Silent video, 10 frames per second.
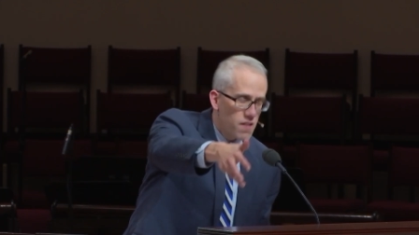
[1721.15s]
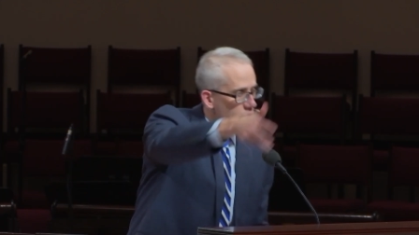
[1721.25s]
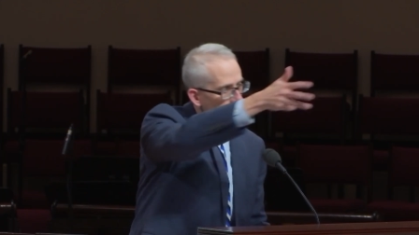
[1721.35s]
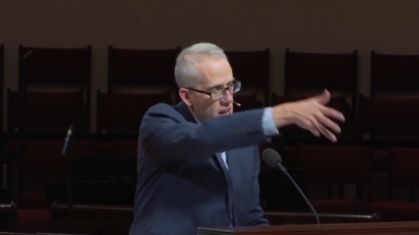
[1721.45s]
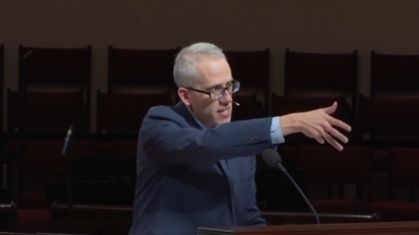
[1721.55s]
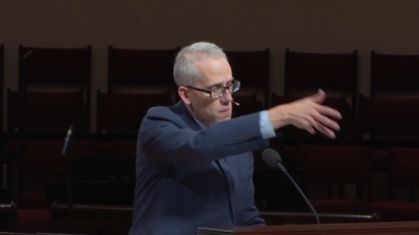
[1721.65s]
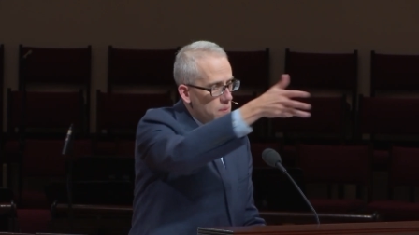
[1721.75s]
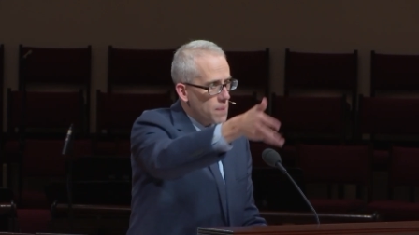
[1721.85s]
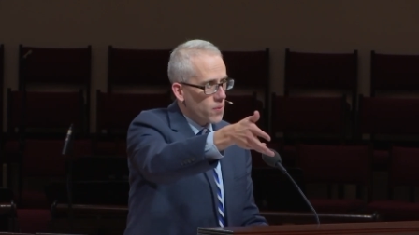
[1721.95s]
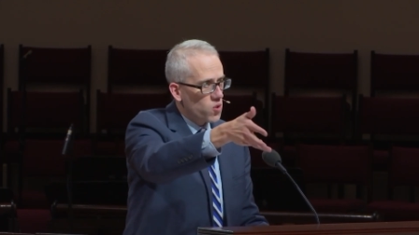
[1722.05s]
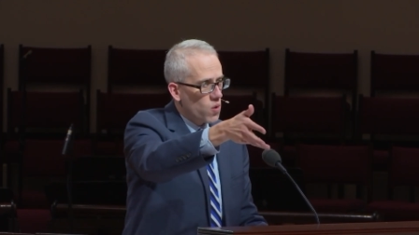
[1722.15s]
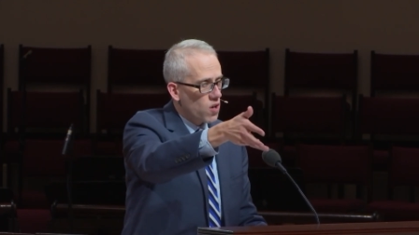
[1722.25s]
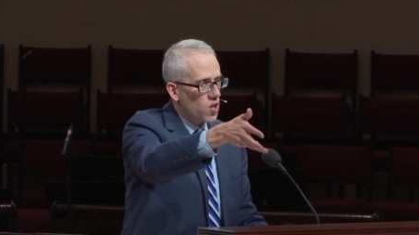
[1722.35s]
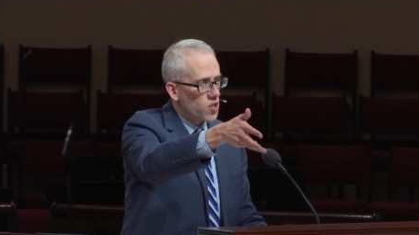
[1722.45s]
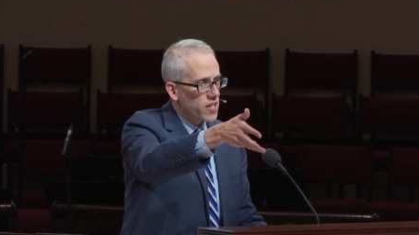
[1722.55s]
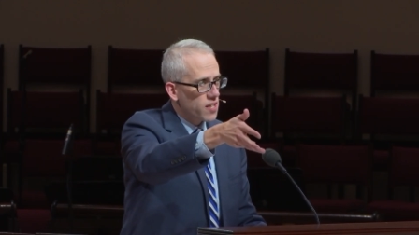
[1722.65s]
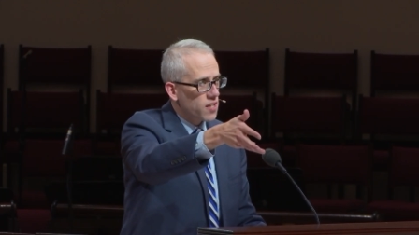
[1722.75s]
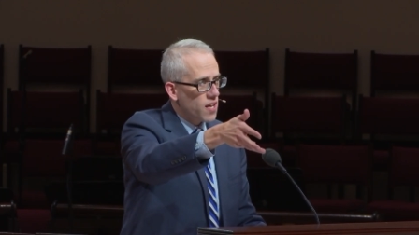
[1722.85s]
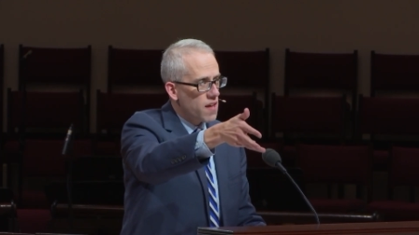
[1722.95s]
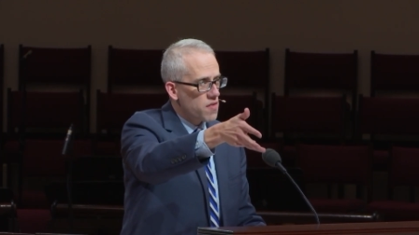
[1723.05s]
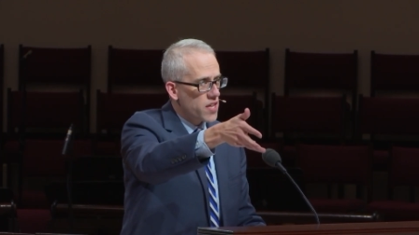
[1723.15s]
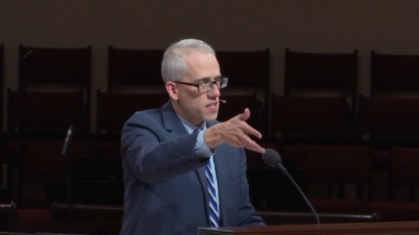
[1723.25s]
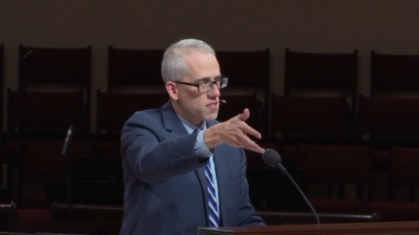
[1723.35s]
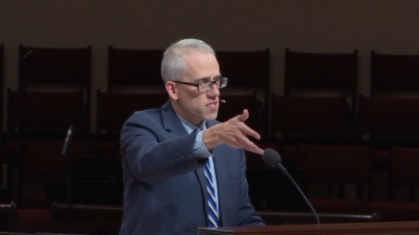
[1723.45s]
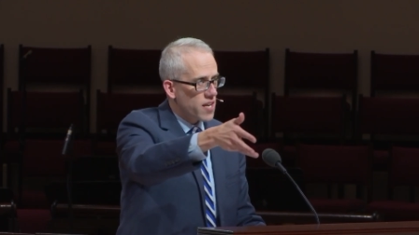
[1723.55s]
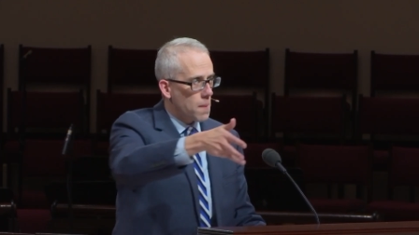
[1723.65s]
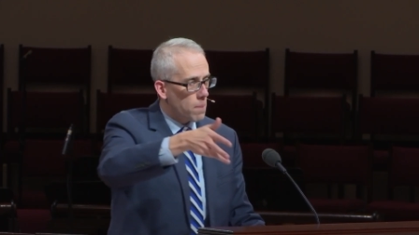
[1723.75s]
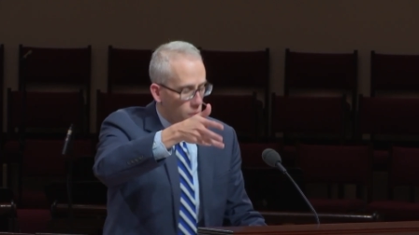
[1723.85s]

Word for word: and find the people who are hurting and then set up